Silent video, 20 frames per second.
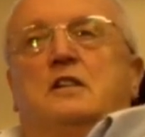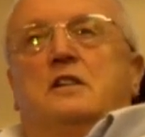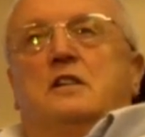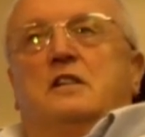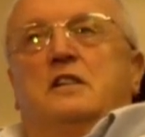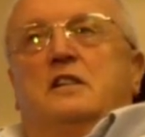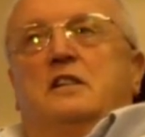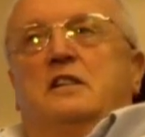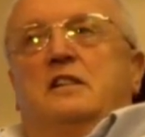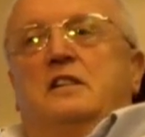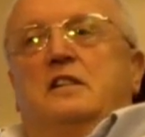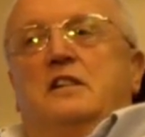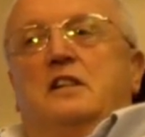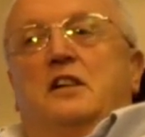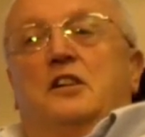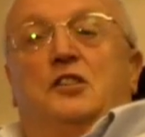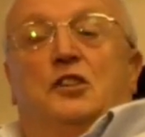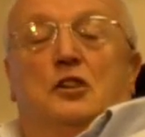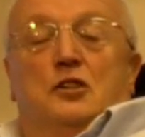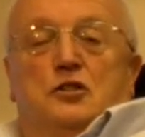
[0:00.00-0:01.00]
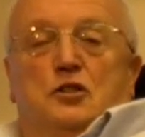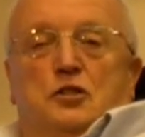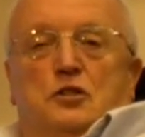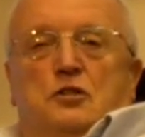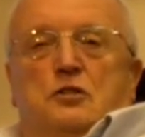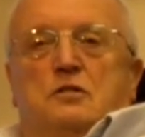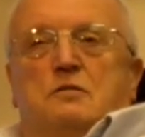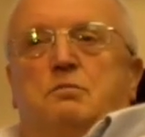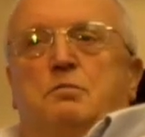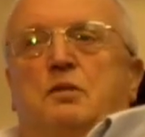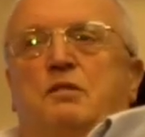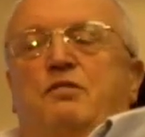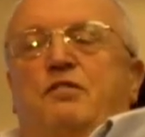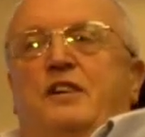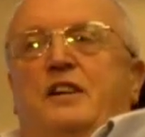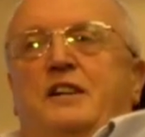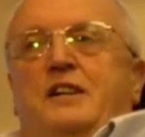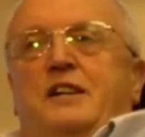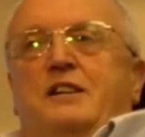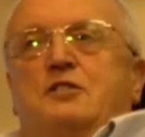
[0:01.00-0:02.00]
and not just with
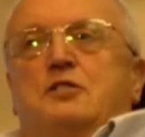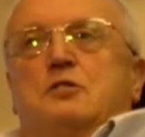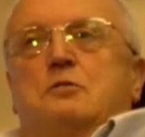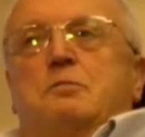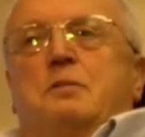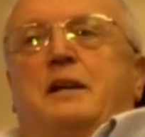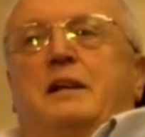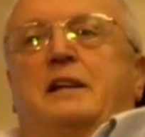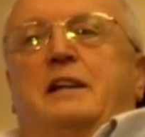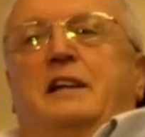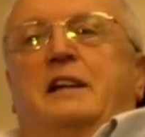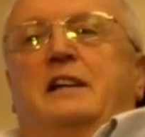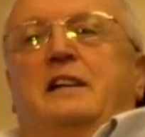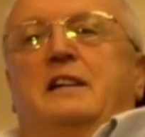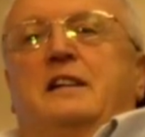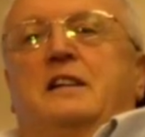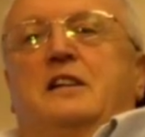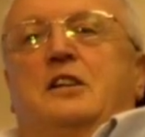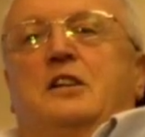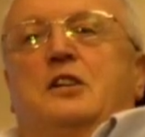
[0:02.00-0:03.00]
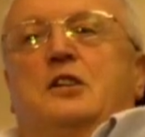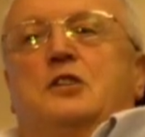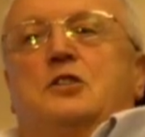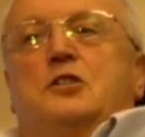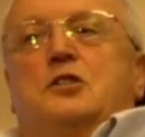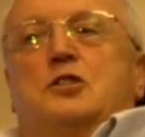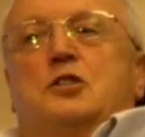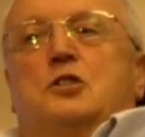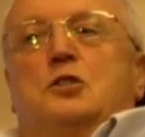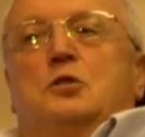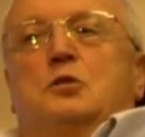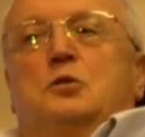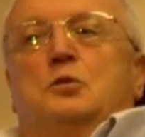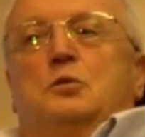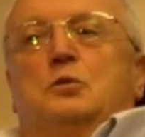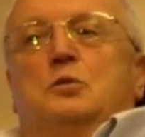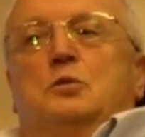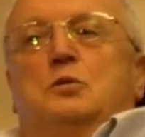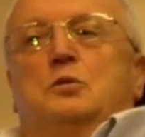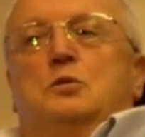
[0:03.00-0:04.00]
financial backing,
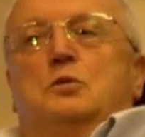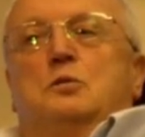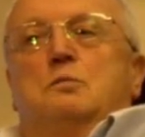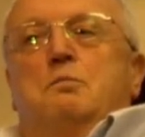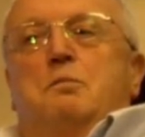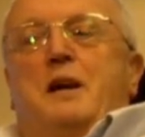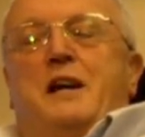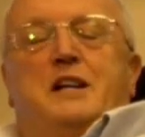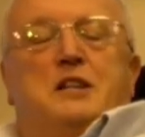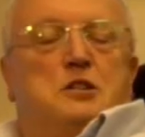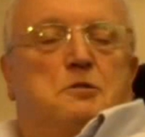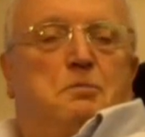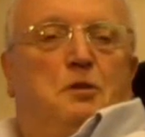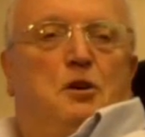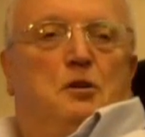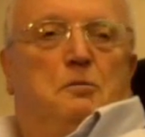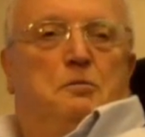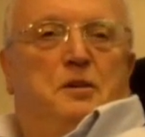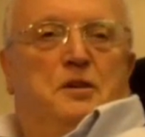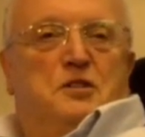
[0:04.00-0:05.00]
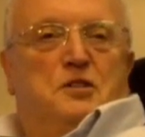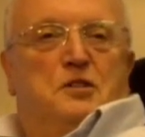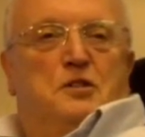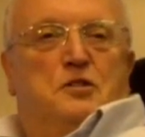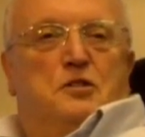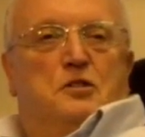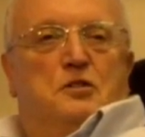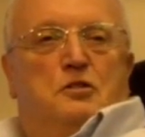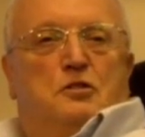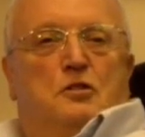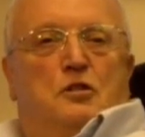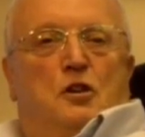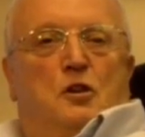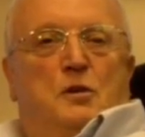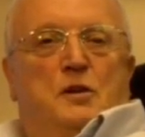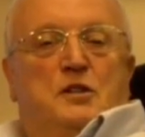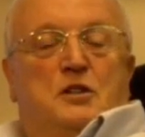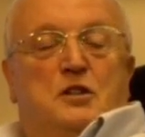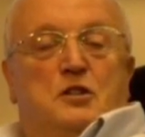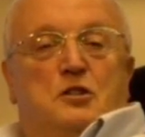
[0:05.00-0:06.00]
to make small businesses
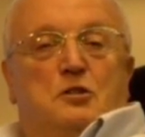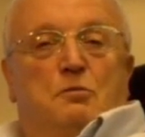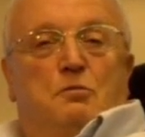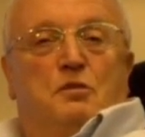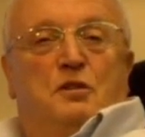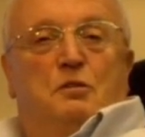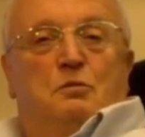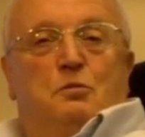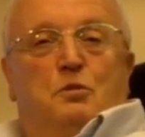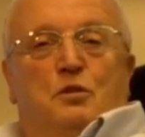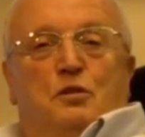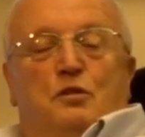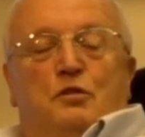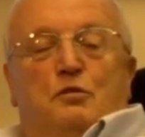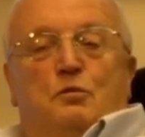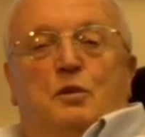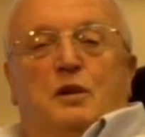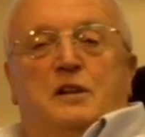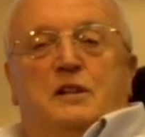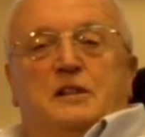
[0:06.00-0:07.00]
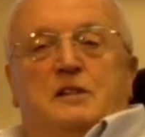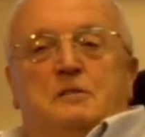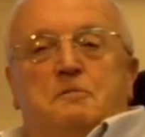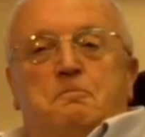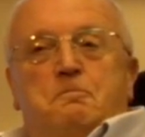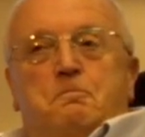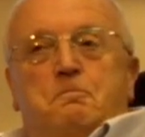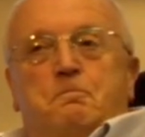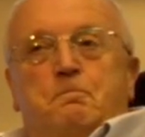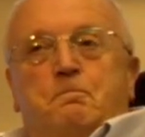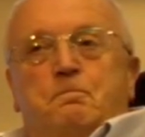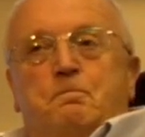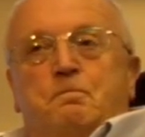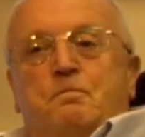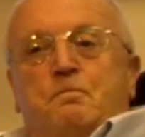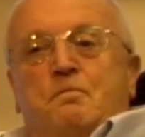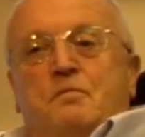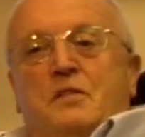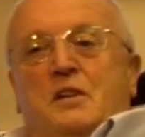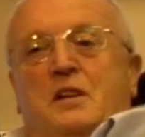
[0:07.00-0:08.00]
grow into something worthwhile.
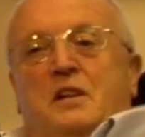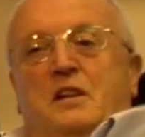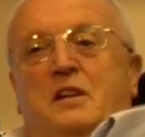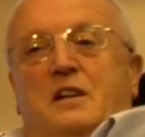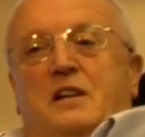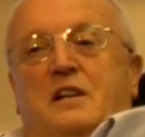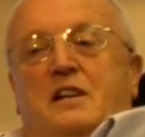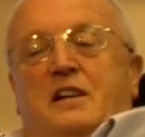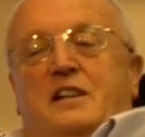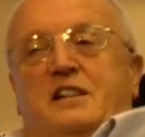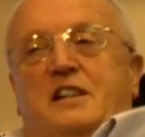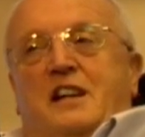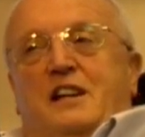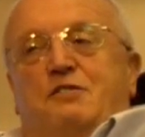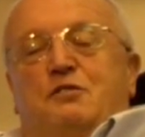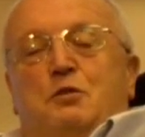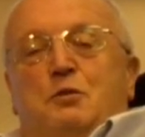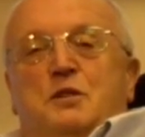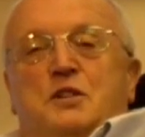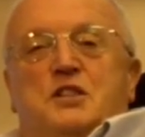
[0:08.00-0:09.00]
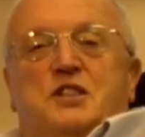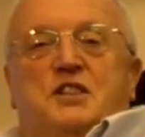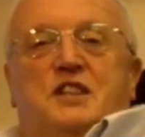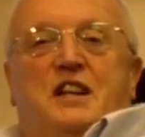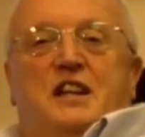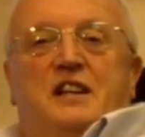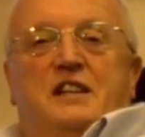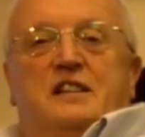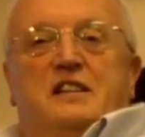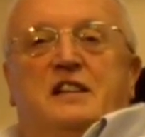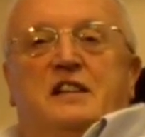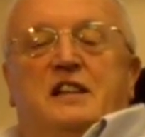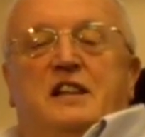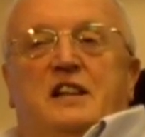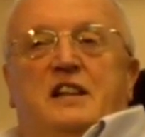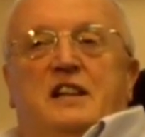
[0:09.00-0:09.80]
And you have to understand that